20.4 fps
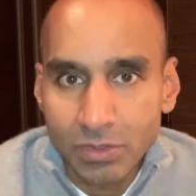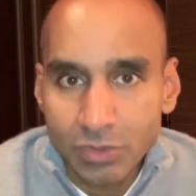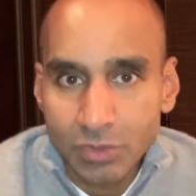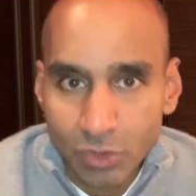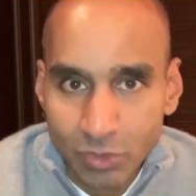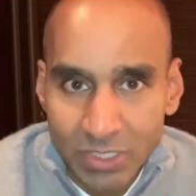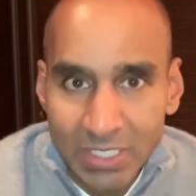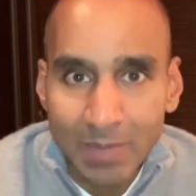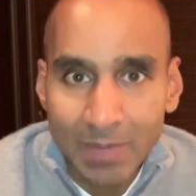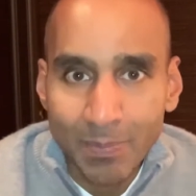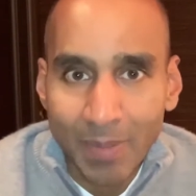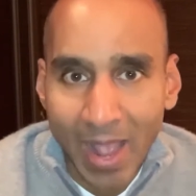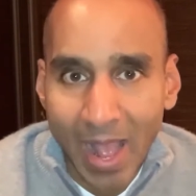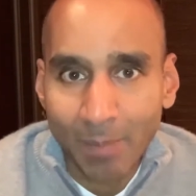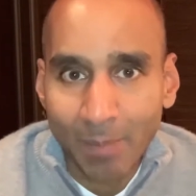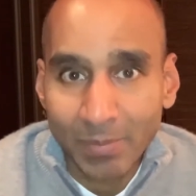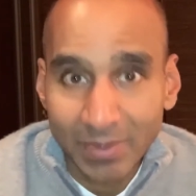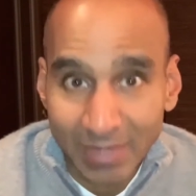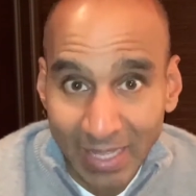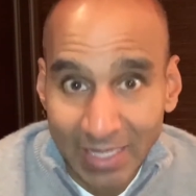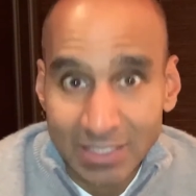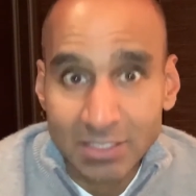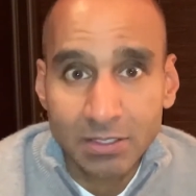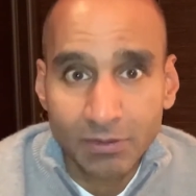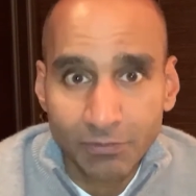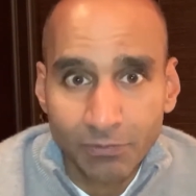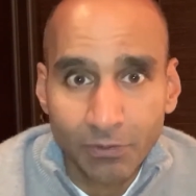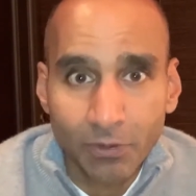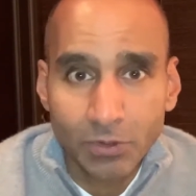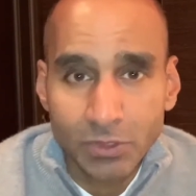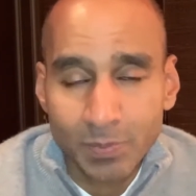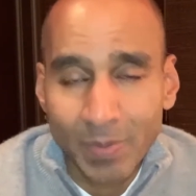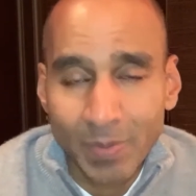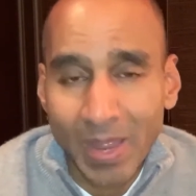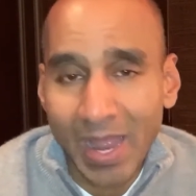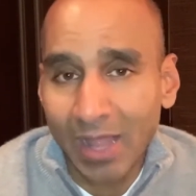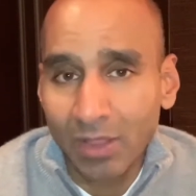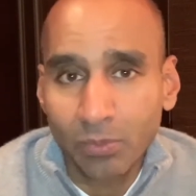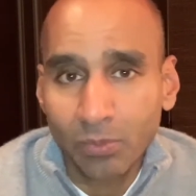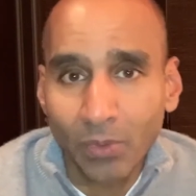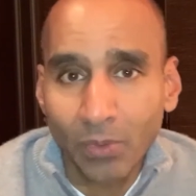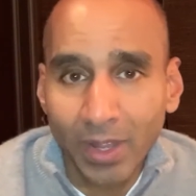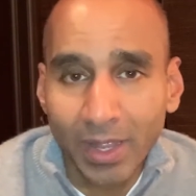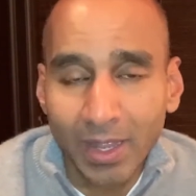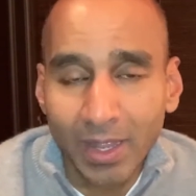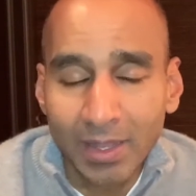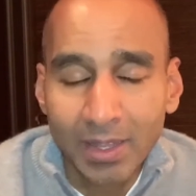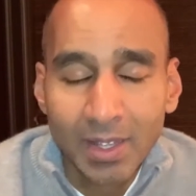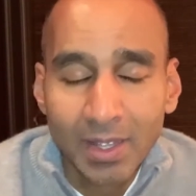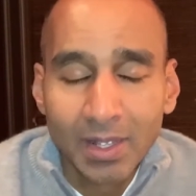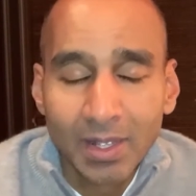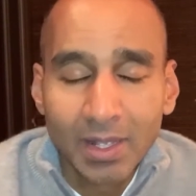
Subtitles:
So Cpap, that's the first pathway